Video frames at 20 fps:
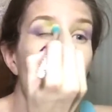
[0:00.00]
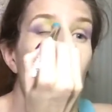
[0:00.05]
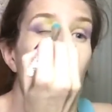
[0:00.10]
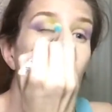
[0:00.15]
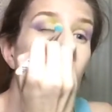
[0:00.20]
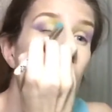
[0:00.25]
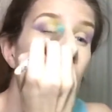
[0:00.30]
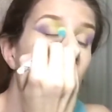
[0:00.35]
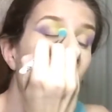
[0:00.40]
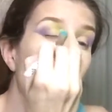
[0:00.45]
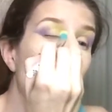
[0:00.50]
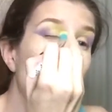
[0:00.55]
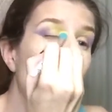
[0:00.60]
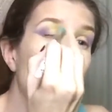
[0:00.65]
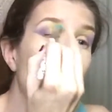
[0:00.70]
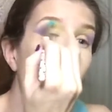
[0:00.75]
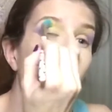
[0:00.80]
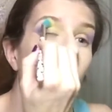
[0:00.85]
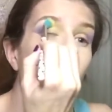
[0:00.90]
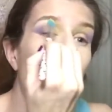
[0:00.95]

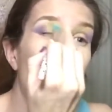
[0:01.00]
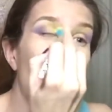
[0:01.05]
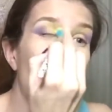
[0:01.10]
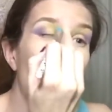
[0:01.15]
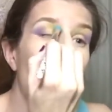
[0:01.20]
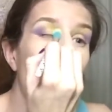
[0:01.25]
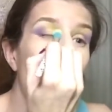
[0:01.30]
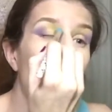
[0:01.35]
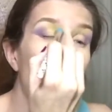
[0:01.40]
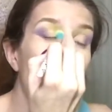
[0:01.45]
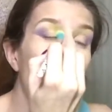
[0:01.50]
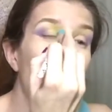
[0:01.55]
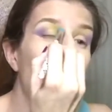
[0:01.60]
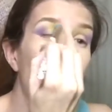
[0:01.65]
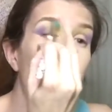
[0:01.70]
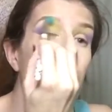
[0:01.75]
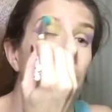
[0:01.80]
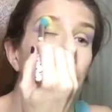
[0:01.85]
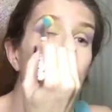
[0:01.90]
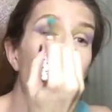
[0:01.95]
So I
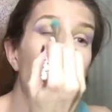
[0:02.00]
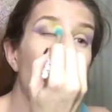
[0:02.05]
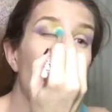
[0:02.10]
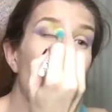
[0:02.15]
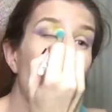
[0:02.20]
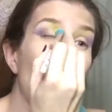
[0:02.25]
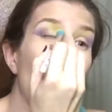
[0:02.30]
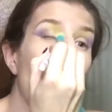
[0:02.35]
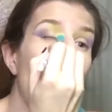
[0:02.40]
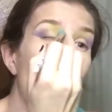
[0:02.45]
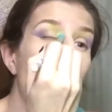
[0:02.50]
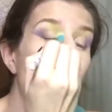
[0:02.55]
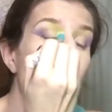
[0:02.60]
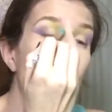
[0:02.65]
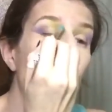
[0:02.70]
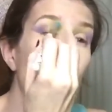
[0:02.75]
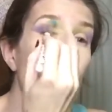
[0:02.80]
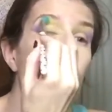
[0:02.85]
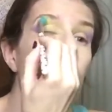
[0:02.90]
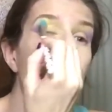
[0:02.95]

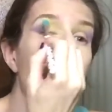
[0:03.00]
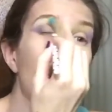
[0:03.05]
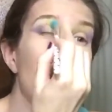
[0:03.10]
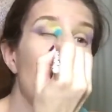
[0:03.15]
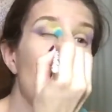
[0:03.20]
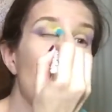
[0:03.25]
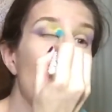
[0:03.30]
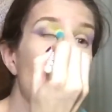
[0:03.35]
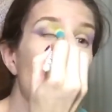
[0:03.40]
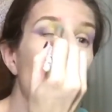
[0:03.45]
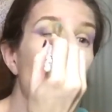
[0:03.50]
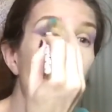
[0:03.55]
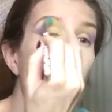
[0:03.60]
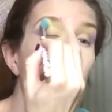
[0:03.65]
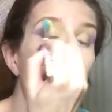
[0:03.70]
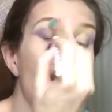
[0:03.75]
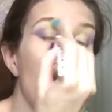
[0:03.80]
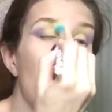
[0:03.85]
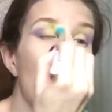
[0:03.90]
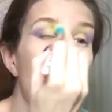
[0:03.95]
sold the
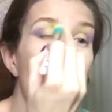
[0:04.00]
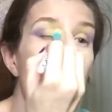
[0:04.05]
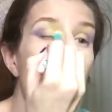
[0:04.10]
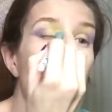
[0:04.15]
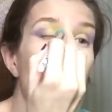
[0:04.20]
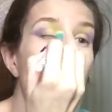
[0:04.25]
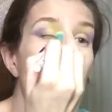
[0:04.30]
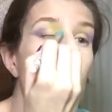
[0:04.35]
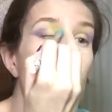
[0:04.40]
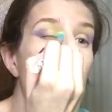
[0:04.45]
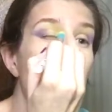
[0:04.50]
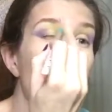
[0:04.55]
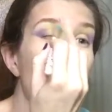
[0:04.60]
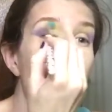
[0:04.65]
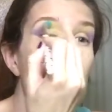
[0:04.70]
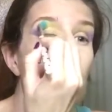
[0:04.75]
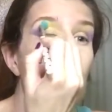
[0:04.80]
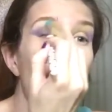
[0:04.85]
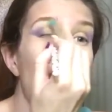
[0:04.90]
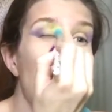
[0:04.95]
sample on Amazon, and
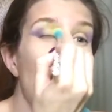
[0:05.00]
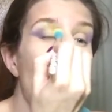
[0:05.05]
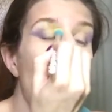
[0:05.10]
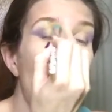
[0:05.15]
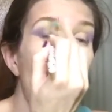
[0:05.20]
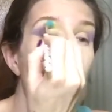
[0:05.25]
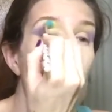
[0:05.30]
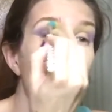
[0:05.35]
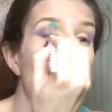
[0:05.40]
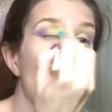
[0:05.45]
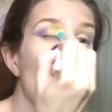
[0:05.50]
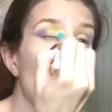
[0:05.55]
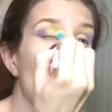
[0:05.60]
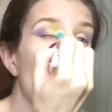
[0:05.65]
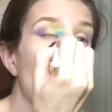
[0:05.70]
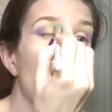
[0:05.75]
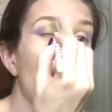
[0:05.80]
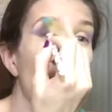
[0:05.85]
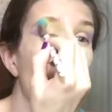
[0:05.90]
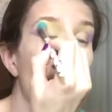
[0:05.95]
then somebody asked me
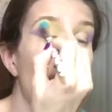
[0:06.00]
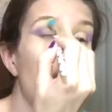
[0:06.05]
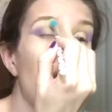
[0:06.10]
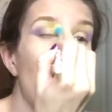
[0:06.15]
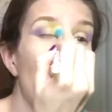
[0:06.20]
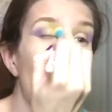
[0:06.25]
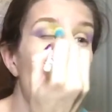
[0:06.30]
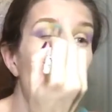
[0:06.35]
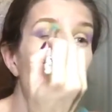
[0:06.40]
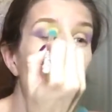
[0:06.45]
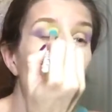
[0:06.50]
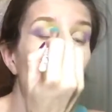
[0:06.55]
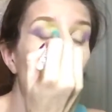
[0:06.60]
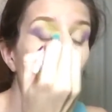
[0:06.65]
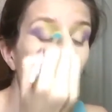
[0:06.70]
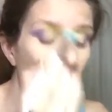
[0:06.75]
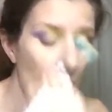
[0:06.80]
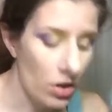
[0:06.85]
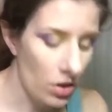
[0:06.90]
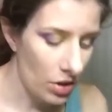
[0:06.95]
where they could get a
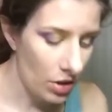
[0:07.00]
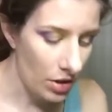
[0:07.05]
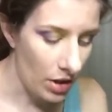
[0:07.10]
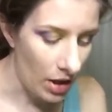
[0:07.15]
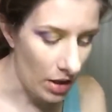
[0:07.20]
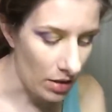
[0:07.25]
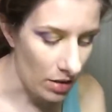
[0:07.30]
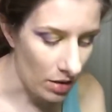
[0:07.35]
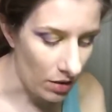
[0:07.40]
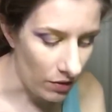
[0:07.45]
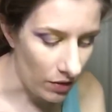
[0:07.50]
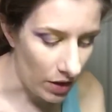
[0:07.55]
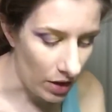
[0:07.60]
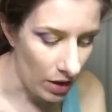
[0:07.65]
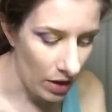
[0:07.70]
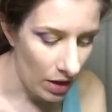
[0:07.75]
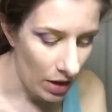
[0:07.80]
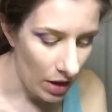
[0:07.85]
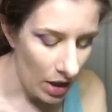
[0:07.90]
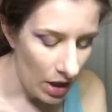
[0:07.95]
large size of it,
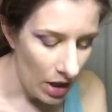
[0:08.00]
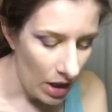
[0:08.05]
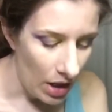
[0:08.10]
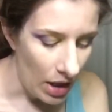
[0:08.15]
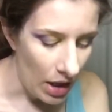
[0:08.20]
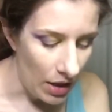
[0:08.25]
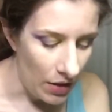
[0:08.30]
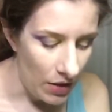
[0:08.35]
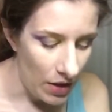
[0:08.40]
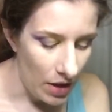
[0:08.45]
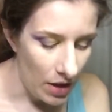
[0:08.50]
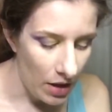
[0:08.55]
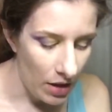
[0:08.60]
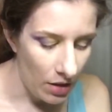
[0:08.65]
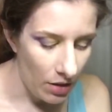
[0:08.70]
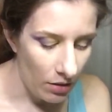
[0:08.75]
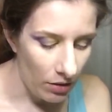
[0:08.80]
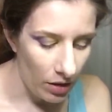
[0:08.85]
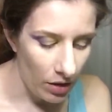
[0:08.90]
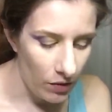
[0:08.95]
and they
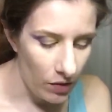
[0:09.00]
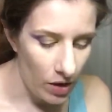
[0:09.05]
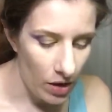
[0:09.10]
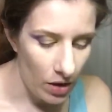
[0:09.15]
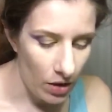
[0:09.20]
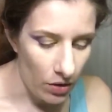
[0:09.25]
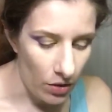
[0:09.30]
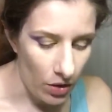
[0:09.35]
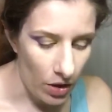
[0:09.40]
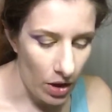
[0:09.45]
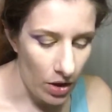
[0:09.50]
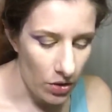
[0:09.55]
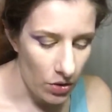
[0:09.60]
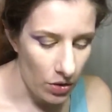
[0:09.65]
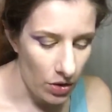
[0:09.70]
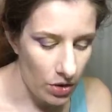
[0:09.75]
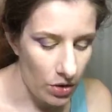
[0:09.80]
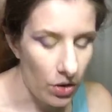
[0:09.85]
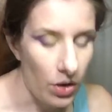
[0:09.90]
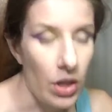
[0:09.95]
live in another country,
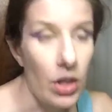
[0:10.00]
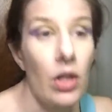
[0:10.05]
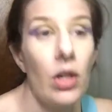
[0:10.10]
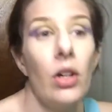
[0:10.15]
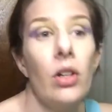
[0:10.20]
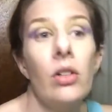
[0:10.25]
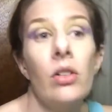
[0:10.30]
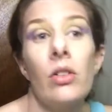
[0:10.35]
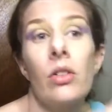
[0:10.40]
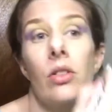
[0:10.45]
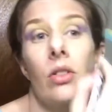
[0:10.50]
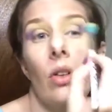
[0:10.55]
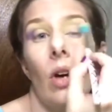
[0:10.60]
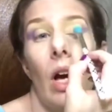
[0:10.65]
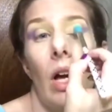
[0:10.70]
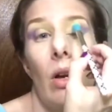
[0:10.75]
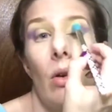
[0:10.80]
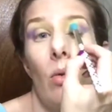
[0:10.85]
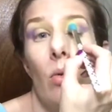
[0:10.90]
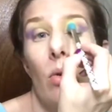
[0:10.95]
so they couldn't. So
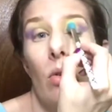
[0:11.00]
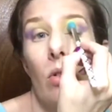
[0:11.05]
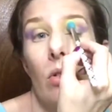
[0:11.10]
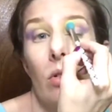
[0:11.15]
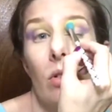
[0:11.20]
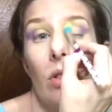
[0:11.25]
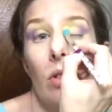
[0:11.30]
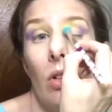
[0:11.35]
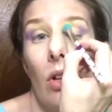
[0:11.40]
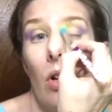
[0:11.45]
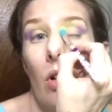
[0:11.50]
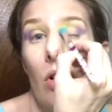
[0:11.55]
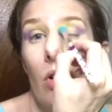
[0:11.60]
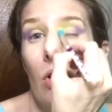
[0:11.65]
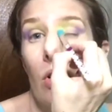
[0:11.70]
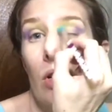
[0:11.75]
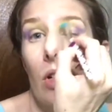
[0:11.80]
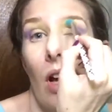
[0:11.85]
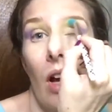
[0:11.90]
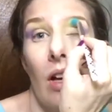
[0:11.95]
I ordered the large
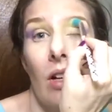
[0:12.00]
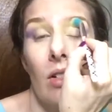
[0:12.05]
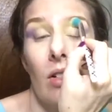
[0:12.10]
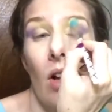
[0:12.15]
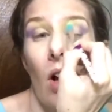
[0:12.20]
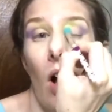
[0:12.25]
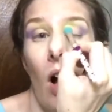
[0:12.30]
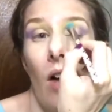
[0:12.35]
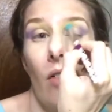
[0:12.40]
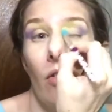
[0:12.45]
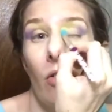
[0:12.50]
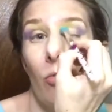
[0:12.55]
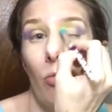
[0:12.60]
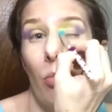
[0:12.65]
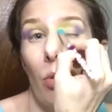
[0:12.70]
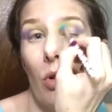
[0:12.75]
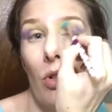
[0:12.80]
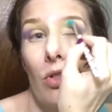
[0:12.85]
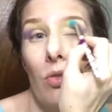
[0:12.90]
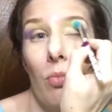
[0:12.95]
size off
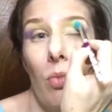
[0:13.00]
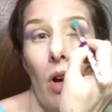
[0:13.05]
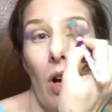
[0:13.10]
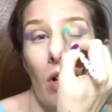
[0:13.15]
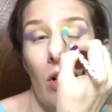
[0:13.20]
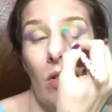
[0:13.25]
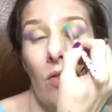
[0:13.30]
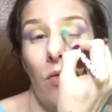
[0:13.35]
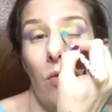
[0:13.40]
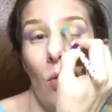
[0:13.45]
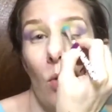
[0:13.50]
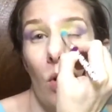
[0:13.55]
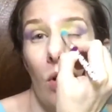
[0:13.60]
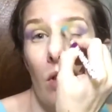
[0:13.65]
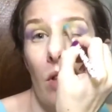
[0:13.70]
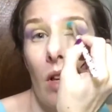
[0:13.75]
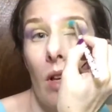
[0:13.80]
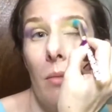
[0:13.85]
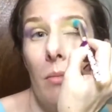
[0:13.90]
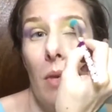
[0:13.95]
of Birchbox
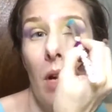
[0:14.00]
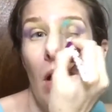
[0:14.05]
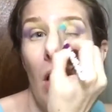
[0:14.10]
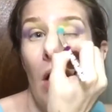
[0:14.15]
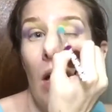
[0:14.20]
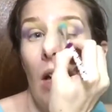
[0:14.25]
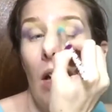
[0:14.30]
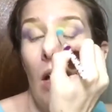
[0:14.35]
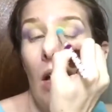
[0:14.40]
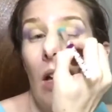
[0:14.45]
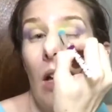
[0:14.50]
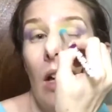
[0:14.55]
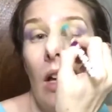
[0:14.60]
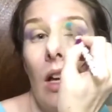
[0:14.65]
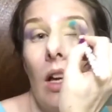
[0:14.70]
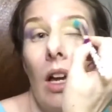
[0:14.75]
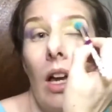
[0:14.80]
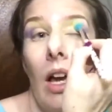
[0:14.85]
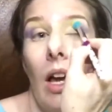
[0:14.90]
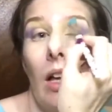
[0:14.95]
for them
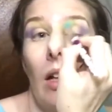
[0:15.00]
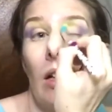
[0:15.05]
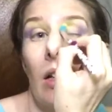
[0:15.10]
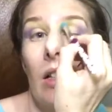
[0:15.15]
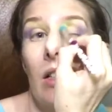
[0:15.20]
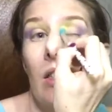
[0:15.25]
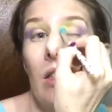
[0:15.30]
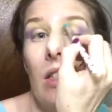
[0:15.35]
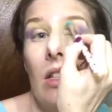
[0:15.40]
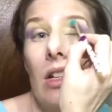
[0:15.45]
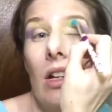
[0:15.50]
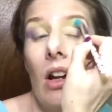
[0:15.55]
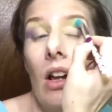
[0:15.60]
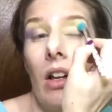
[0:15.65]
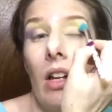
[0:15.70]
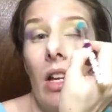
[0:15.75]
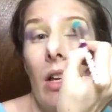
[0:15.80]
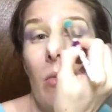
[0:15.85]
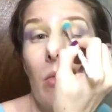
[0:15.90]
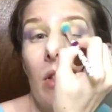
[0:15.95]
and listed it on
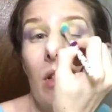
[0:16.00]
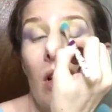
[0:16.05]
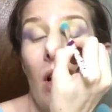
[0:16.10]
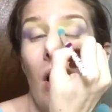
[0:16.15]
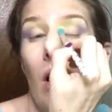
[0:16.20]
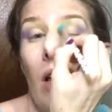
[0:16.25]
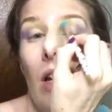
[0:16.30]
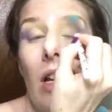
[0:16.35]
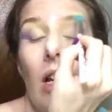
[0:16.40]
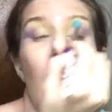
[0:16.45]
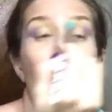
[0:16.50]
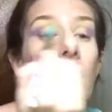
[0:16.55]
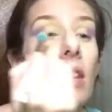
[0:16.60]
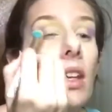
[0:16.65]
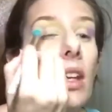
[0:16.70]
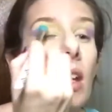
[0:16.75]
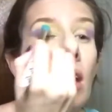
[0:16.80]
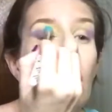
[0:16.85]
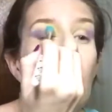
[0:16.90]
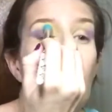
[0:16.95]
Amazon, and
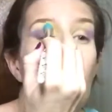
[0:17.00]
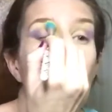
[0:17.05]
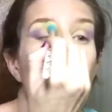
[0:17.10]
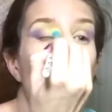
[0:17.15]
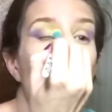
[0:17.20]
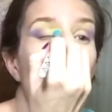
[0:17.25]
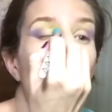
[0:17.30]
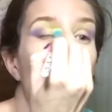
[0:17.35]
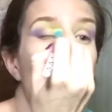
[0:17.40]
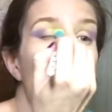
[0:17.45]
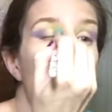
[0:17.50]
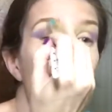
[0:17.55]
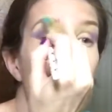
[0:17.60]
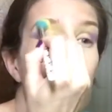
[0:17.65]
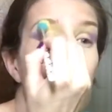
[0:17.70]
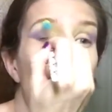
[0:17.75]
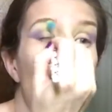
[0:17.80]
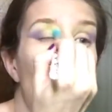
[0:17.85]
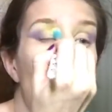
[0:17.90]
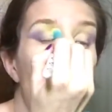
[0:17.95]
then sent them
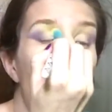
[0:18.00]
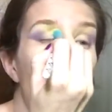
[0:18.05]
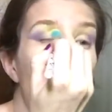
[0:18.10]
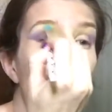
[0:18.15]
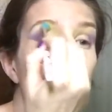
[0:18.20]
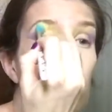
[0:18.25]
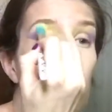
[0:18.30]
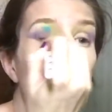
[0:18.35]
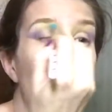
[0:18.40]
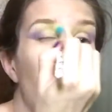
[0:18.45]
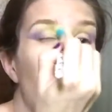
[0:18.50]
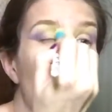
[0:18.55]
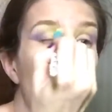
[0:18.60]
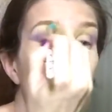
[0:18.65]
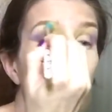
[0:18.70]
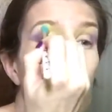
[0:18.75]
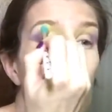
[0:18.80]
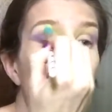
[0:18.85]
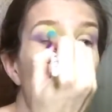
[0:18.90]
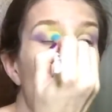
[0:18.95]
a message and let them
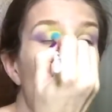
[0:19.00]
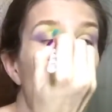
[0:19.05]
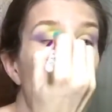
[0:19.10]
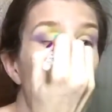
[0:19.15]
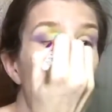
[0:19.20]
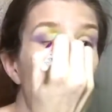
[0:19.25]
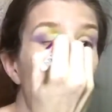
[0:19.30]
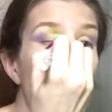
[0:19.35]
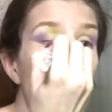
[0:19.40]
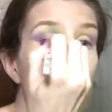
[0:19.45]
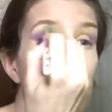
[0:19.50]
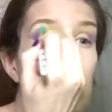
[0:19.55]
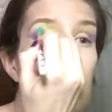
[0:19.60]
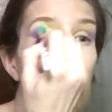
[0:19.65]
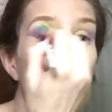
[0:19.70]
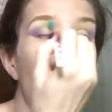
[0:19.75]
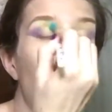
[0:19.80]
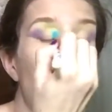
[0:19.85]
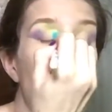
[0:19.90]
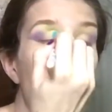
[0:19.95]
know that it was listed,
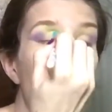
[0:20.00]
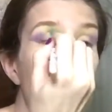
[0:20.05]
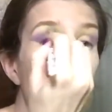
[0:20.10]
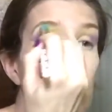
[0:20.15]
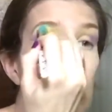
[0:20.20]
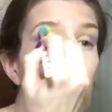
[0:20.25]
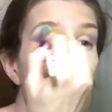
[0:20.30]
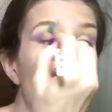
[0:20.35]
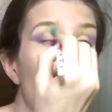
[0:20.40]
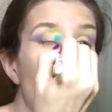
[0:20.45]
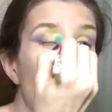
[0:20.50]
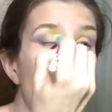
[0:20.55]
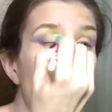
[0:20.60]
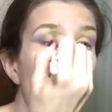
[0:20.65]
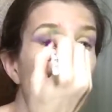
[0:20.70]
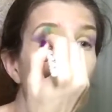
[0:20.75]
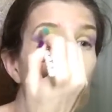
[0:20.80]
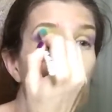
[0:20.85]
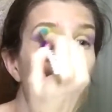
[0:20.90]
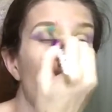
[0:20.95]
because they couldn't get
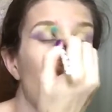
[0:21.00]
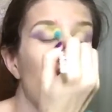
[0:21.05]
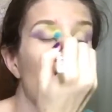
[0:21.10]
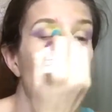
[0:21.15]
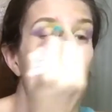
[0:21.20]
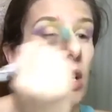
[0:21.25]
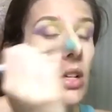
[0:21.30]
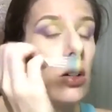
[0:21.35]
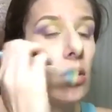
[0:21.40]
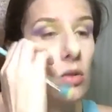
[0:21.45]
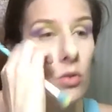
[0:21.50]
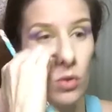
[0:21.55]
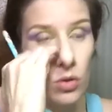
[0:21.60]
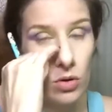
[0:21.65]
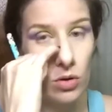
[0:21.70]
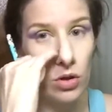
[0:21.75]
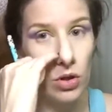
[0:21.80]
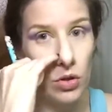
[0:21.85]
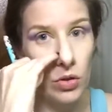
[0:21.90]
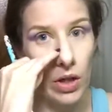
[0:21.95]
it. They couldn't order
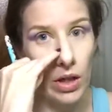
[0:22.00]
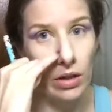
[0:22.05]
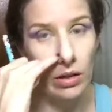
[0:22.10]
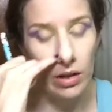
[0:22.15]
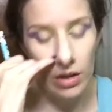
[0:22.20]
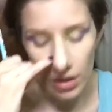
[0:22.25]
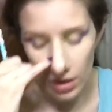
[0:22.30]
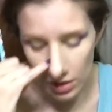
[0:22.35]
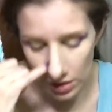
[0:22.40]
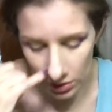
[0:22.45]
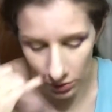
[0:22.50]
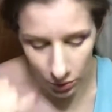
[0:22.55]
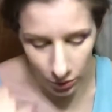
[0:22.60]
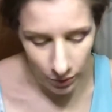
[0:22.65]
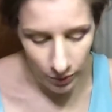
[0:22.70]
it directly because of